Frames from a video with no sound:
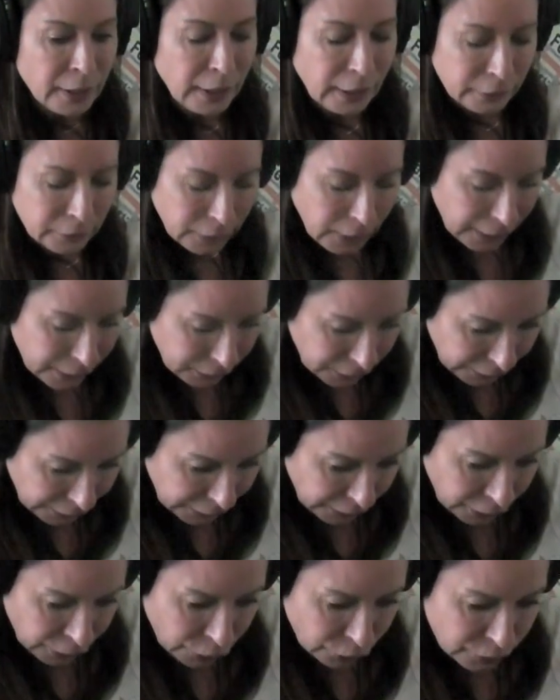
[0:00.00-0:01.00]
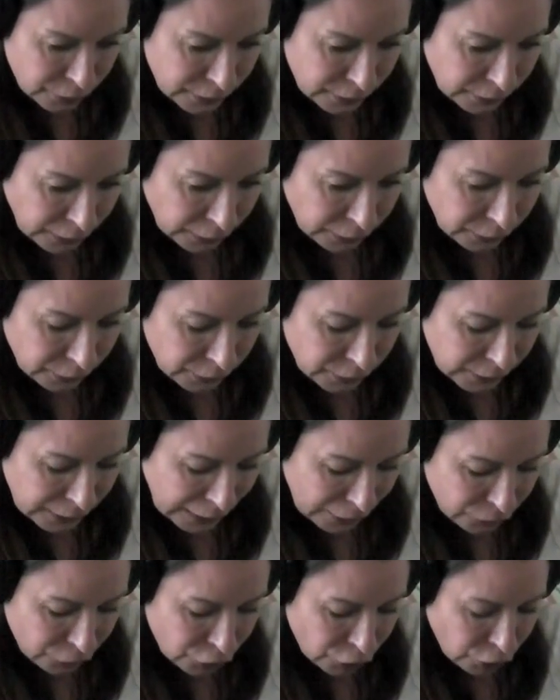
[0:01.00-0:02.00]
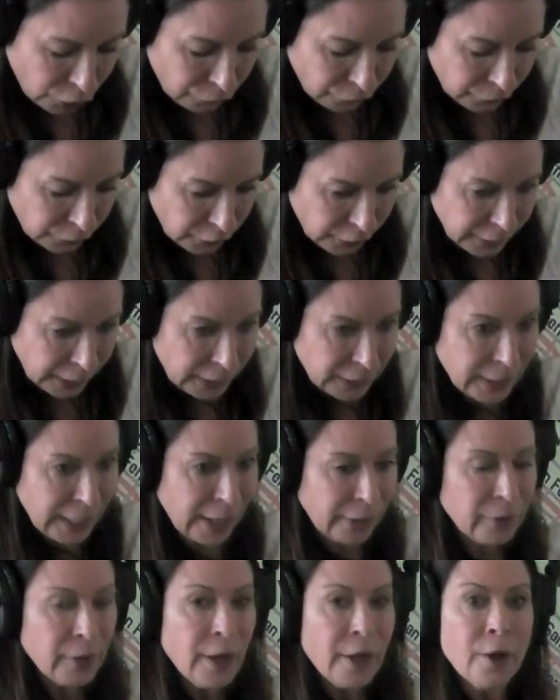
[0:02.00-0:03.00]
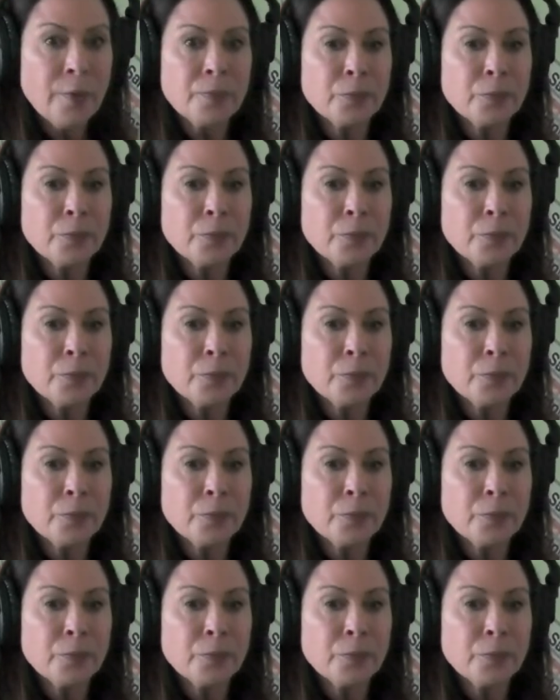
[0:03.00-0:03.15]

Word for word: and kind of like, you know, slouched over, looking down.